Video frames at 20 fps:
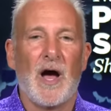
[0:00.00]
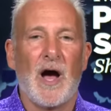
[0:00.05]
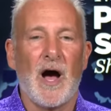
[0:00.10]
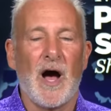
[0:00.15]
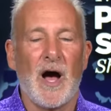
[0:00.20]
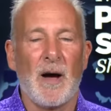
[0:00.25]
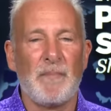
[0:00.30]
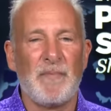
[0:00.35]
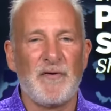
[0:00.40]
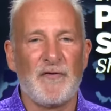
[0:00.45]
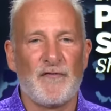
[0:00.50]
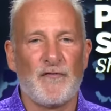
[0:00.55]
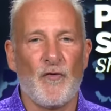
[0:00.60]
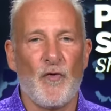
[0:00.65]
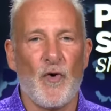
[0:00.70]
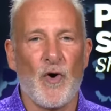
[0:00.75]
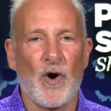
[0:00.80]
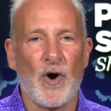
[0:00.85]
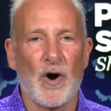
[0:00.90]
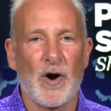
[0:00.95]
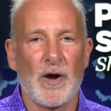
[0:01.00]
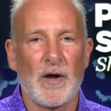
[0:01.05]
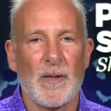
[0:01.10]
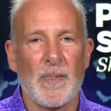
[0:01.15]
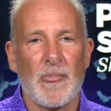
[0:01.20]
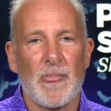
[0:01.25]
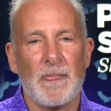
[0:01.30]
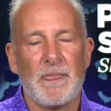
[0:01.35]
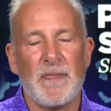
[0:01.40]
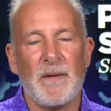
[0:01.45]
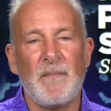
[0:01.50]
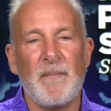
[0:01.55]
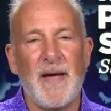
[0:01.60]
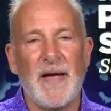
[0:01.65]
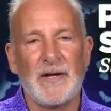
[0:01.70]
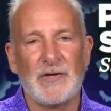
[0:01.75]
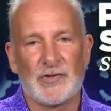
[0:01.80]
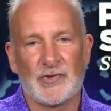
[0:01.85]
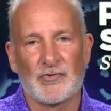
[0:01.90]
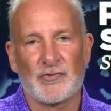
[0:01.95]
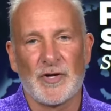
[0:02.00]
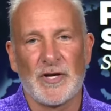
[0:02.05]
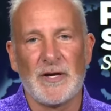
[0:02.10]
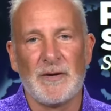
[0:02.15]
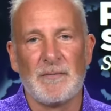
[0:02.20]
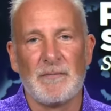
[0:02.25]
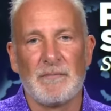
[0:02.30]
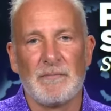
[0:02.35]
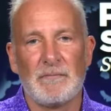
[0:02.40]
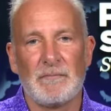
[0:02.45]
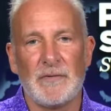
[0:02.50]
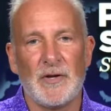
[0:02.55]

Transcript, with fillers: uh, before the mainstream,